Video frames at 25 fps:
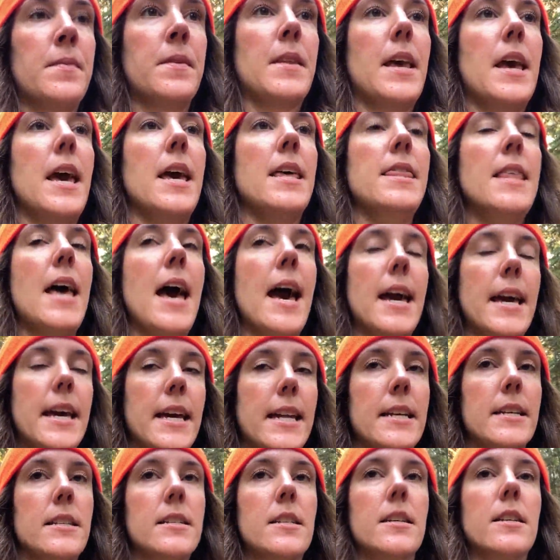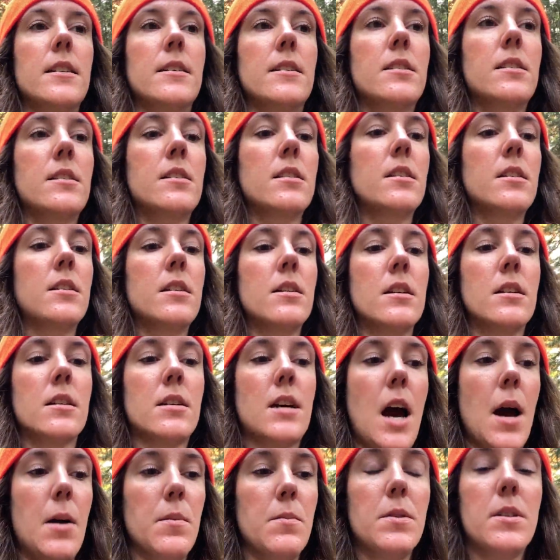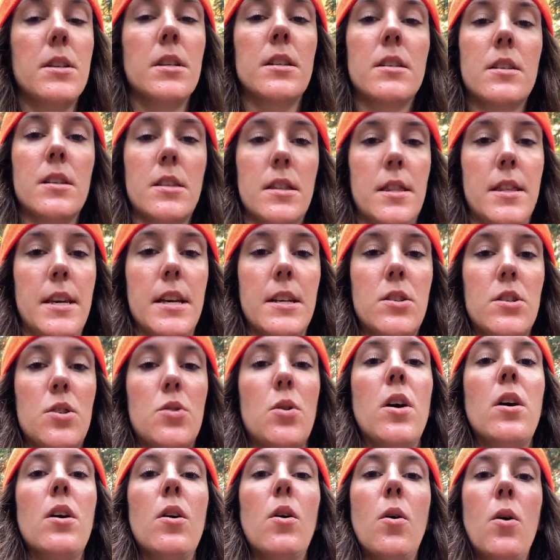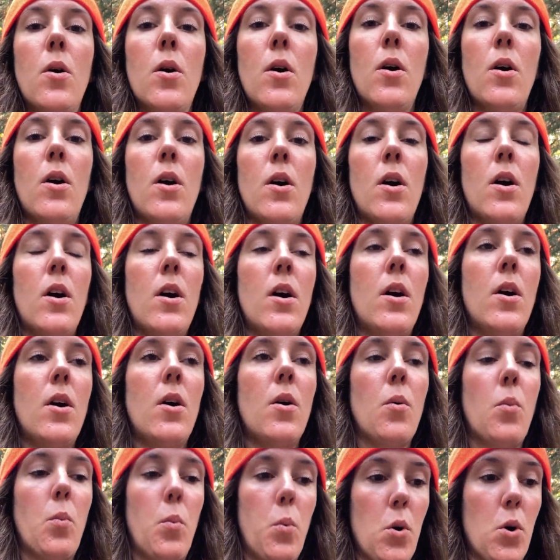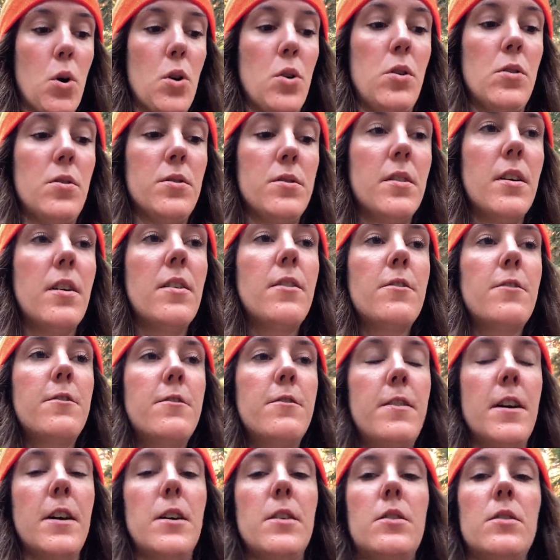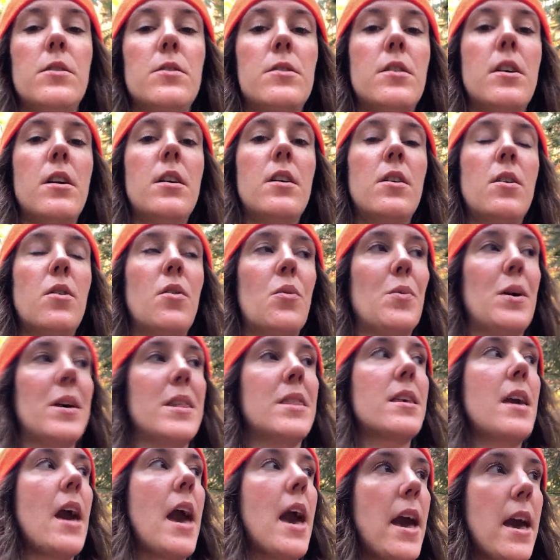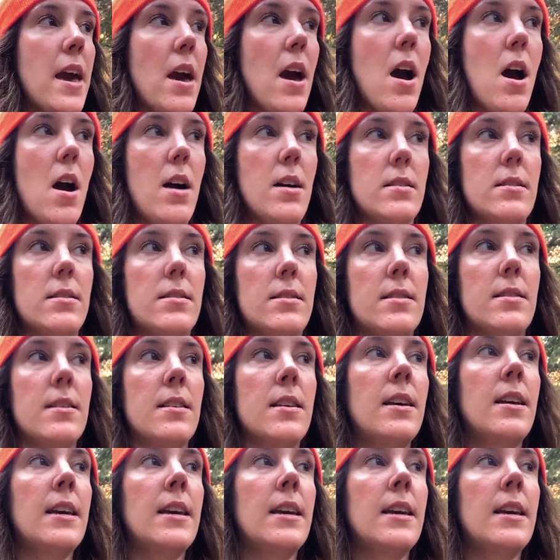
And that innocence comes into this world filled with chaos